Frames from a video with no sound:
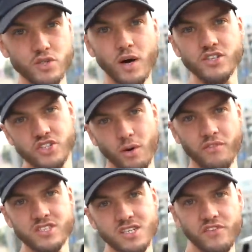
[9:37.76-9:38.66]
as well. So
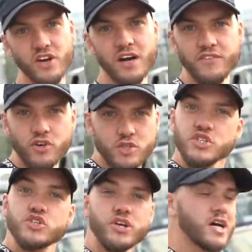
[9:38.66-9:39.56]
obviously if you can't afford to
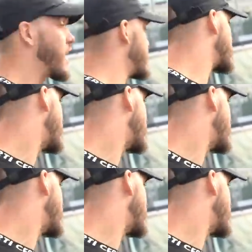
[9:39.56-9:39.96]
insure the car, you